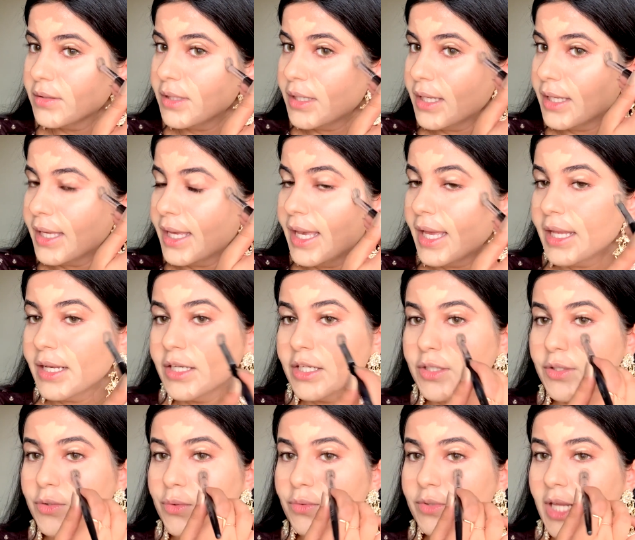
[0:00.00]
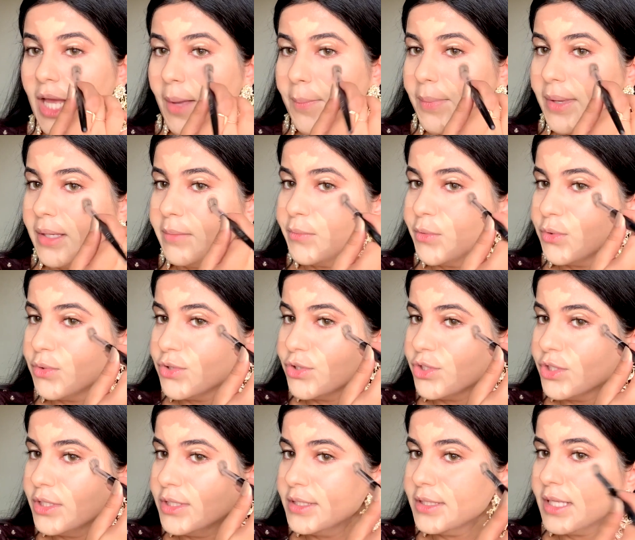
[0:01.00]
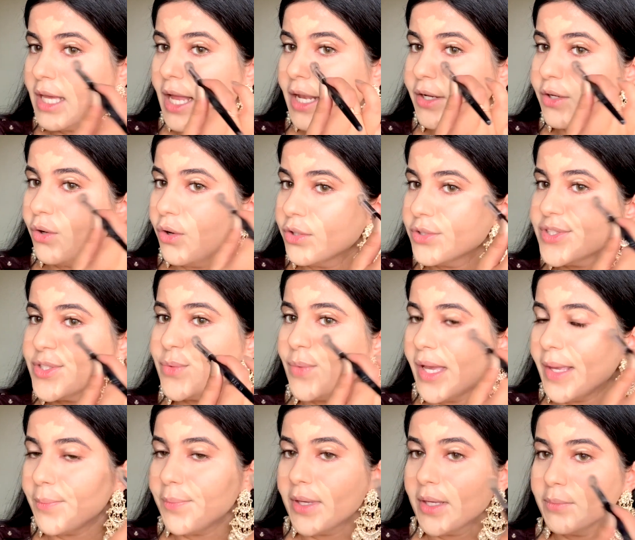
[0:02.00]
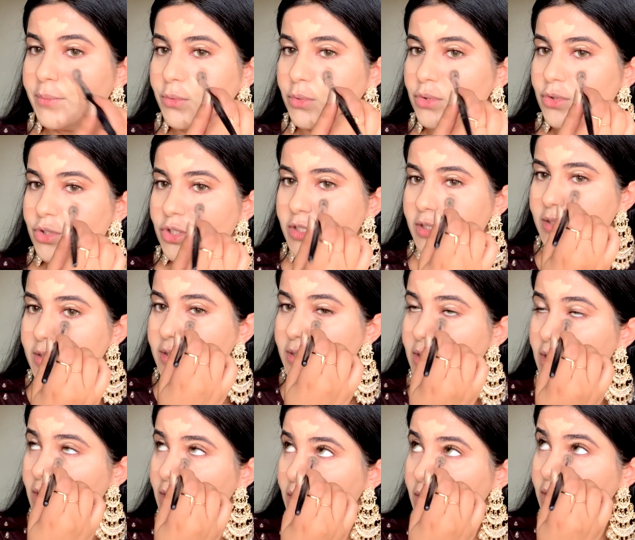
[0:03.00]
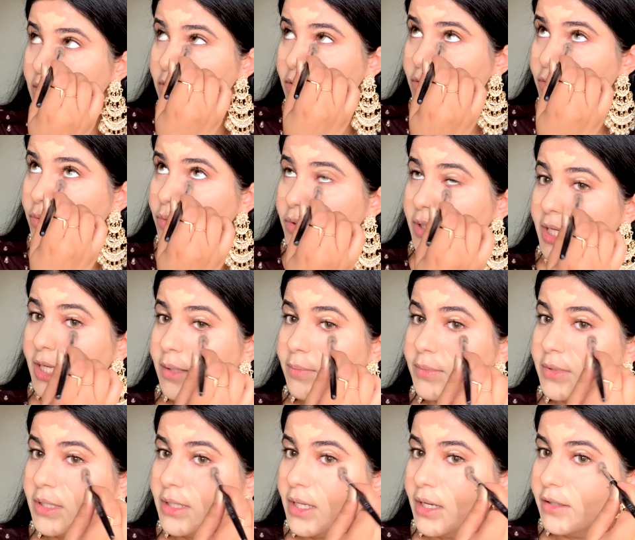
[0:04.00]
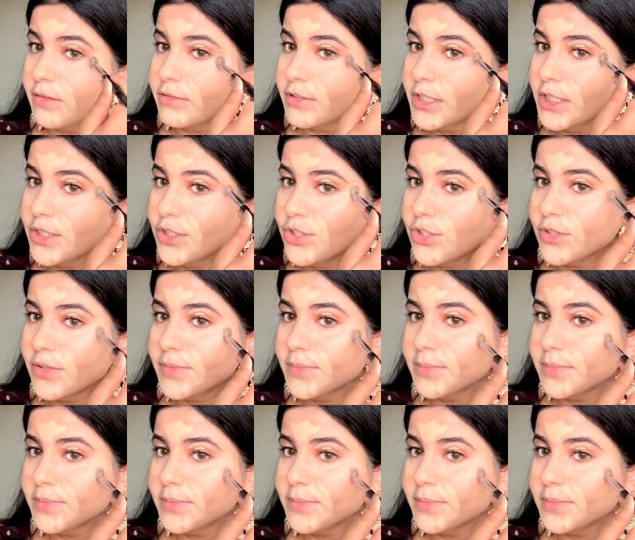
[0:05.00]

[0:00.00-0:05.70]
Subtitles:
Again, do tapping motions and not swiping motions to keep the coverage.